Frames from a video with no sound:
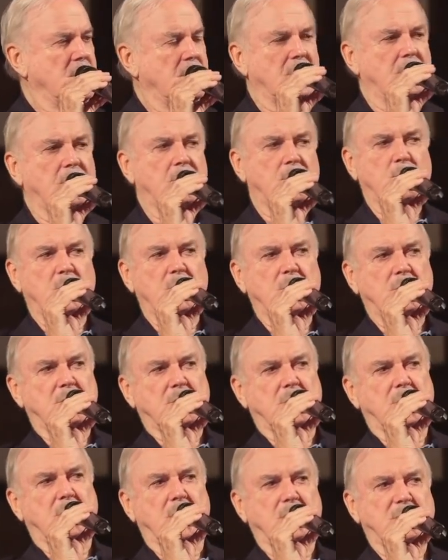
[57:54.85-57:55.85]
and one of
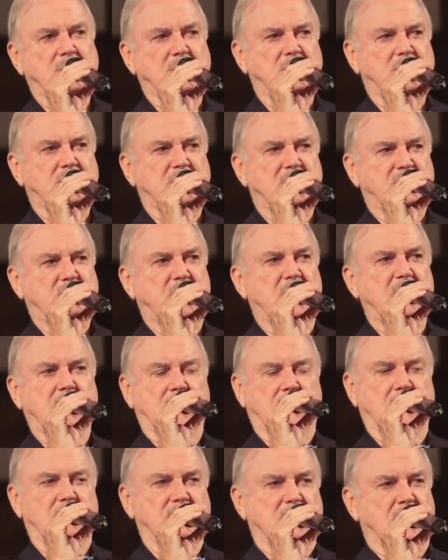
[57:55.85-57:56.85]
the guest
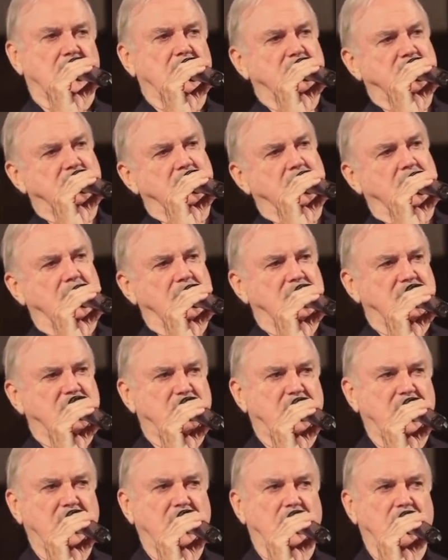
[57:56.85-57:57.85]
speakers, I was a guest
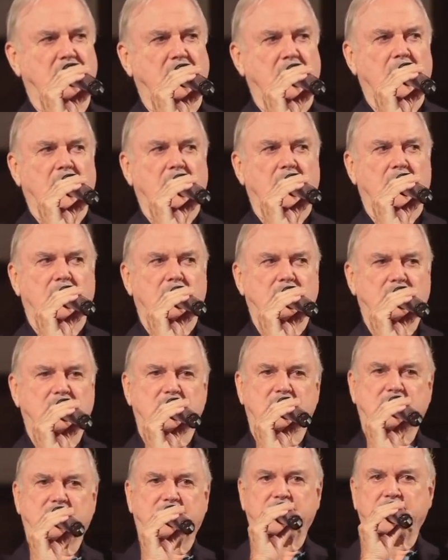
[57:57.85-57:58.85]
speaker, had
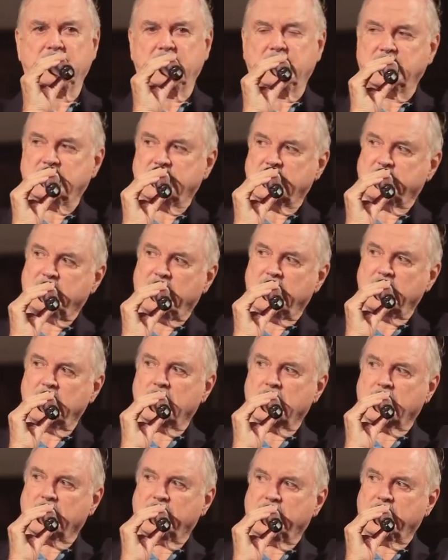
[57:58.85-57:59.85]
just finished a
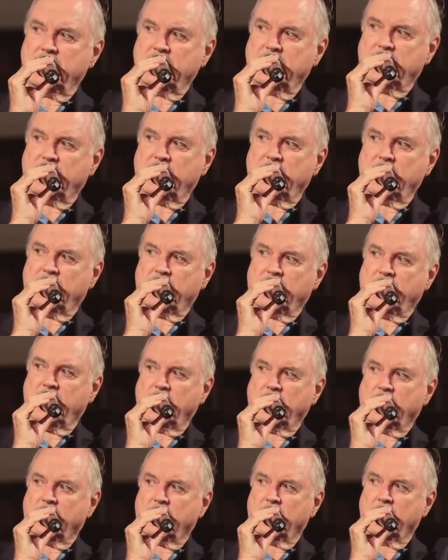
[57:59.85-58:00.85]
biography of Sid
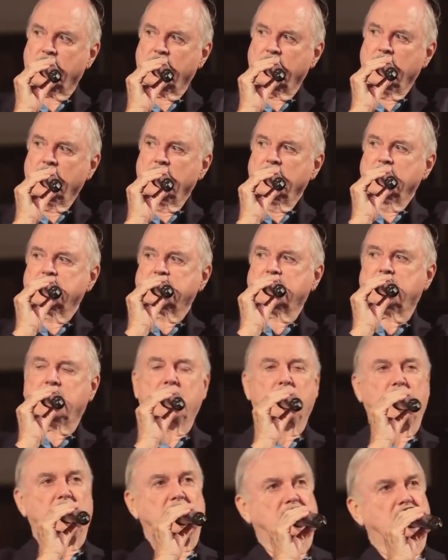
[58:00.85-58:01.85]
Caesar. So
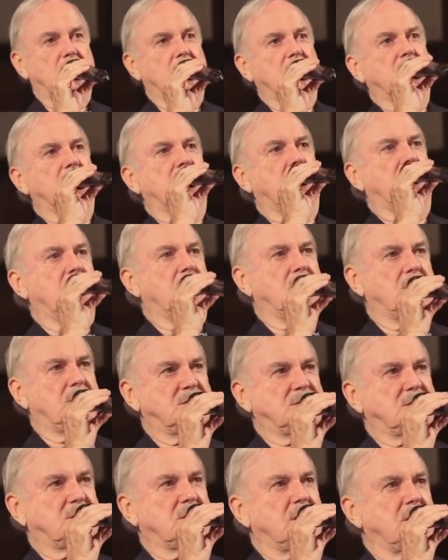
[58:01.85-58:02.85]
I went along to hear
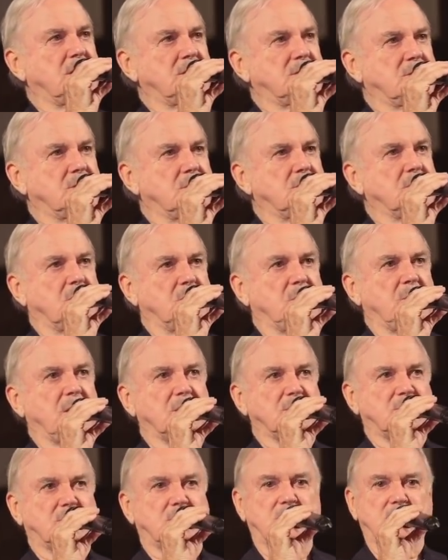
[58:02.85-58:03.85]
this guy talk
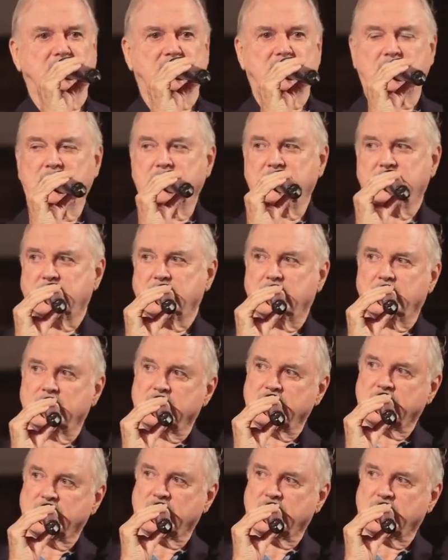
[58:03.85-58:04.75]
about Sid Caesar and the